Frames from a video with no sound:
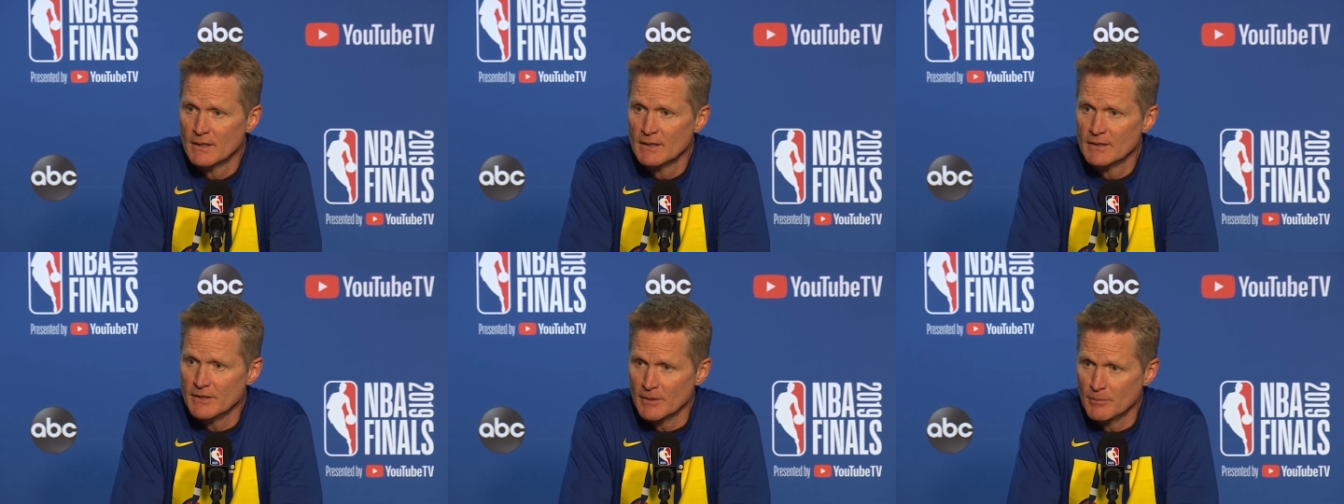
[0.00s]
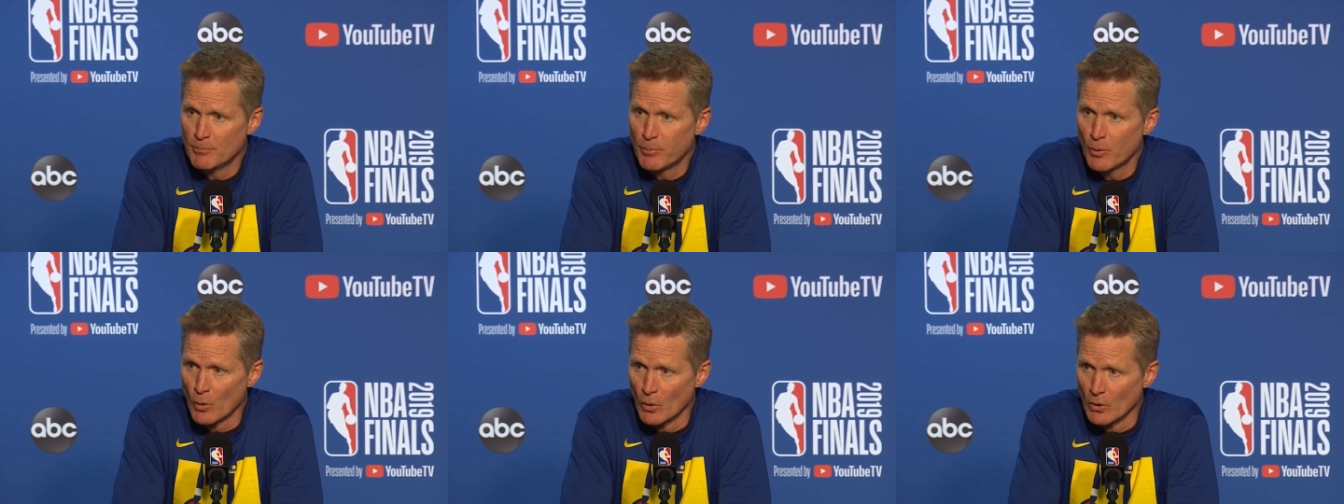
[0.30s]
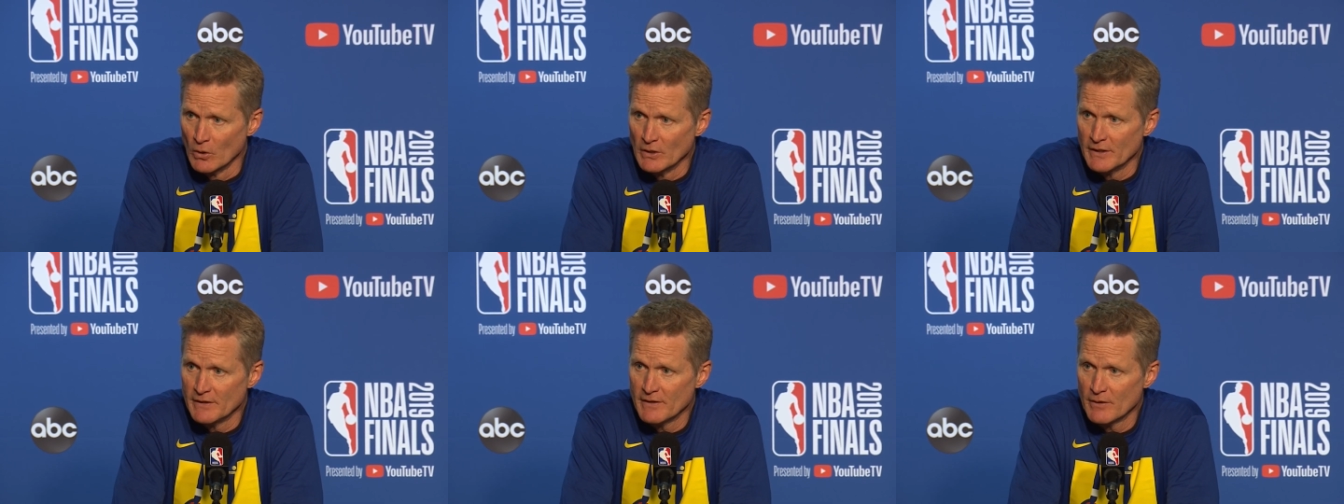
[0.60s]
did
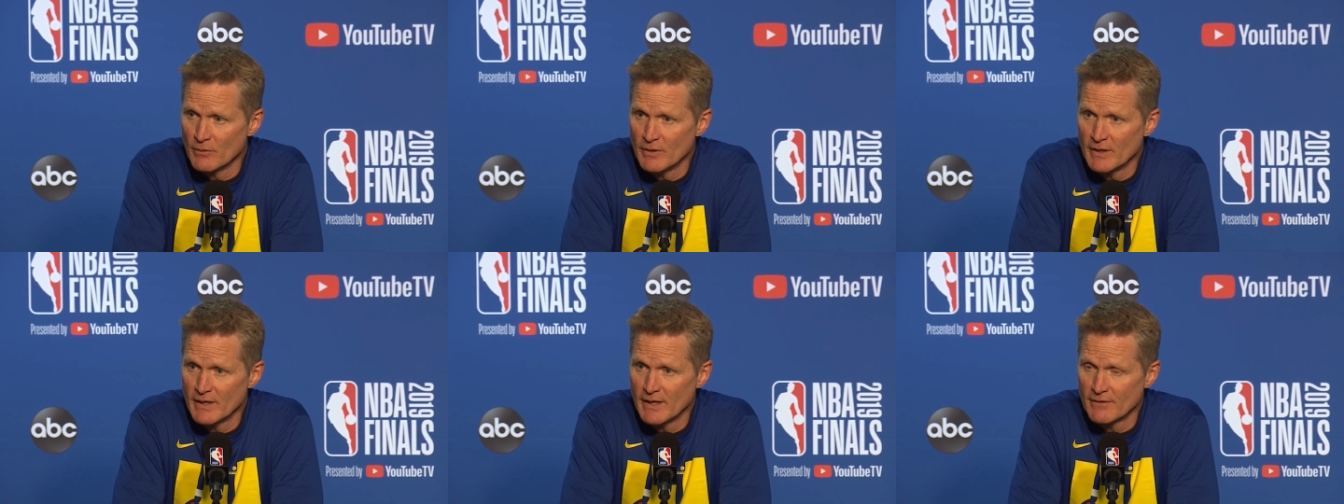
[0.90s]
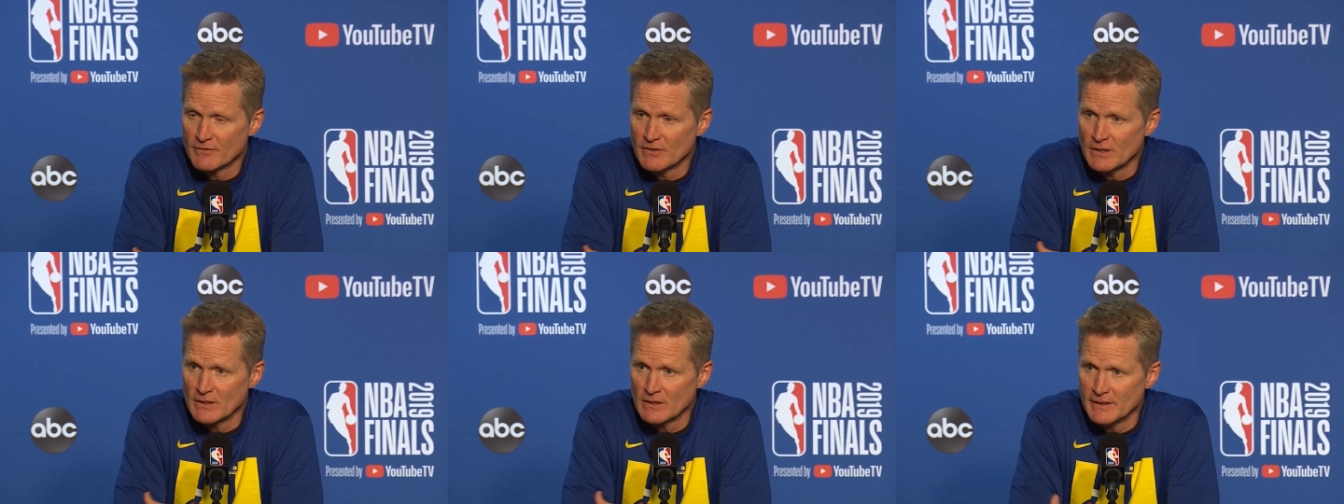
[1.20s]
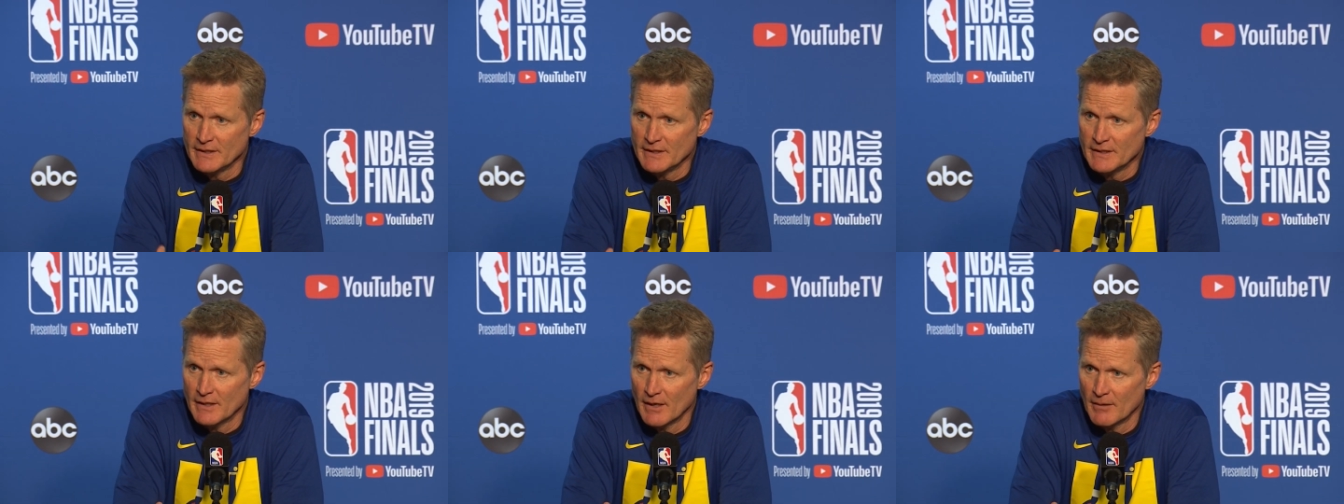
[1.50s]
poorly that we have to
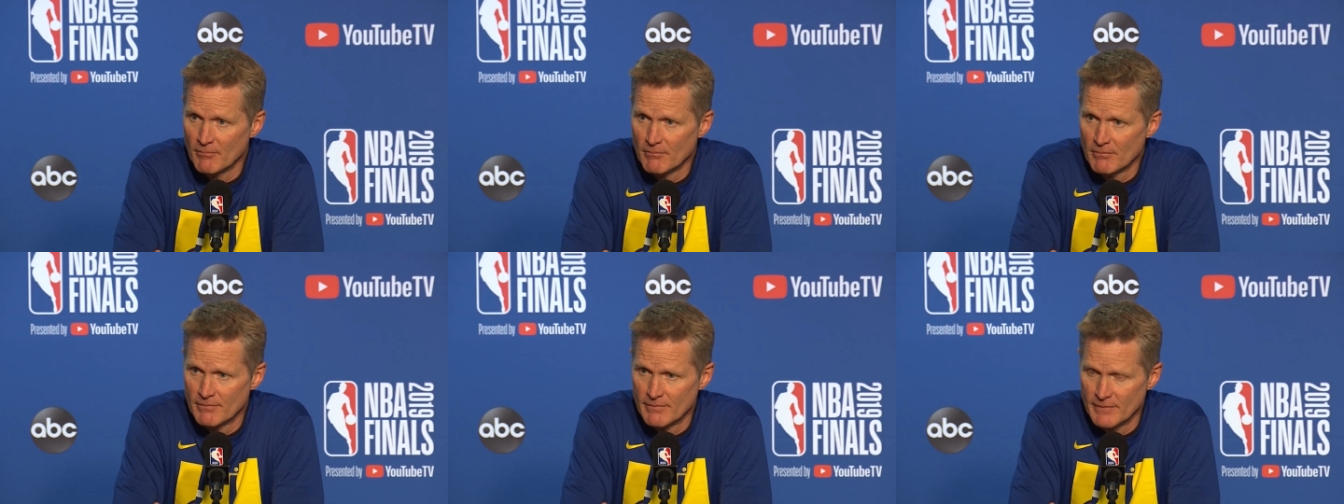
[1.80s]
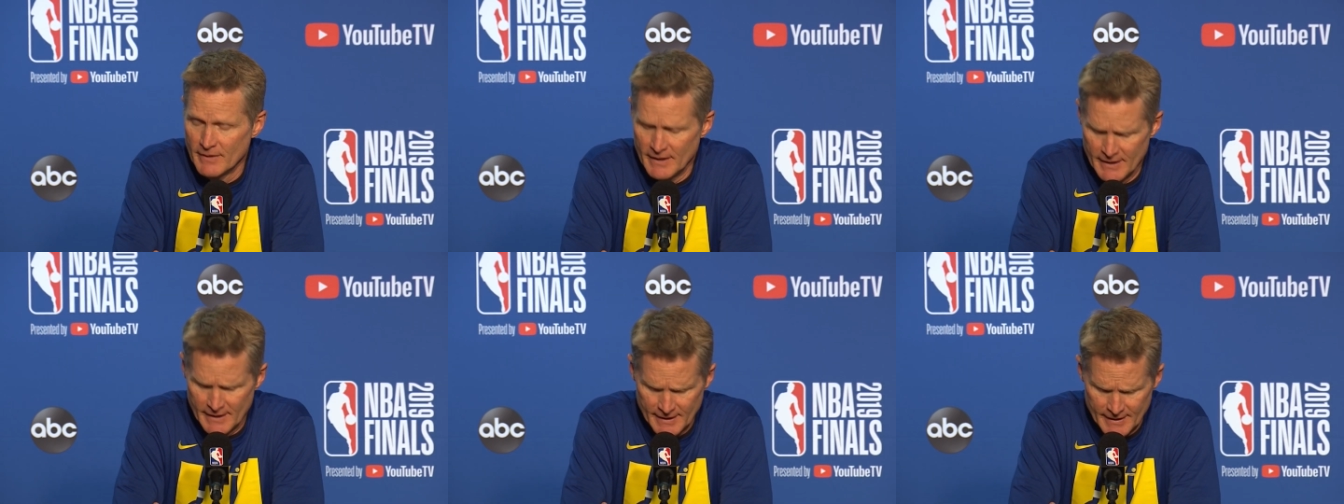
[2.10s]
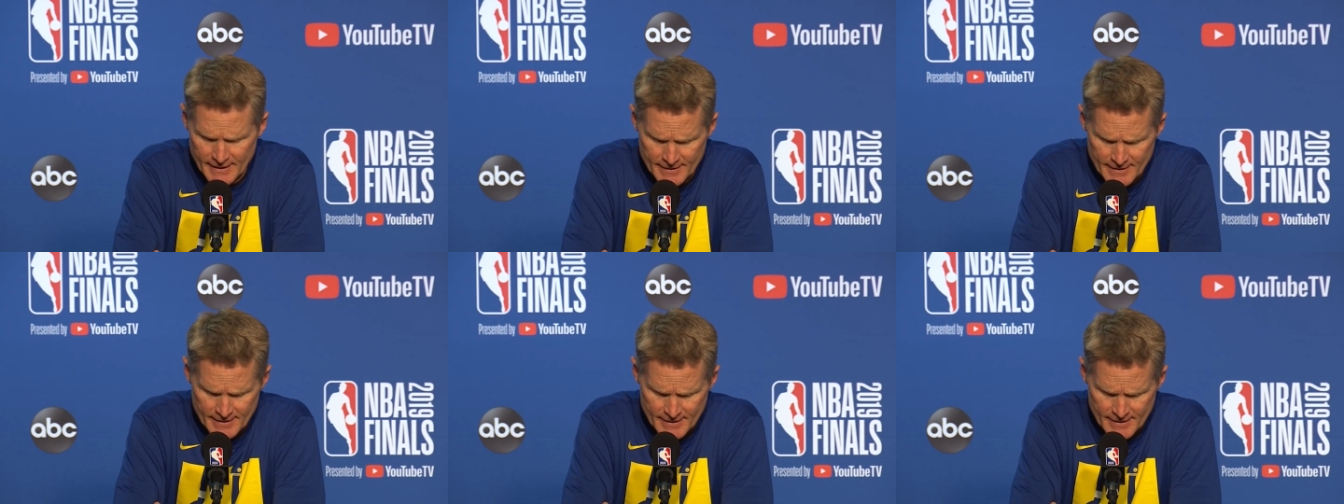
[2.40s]
clean up. And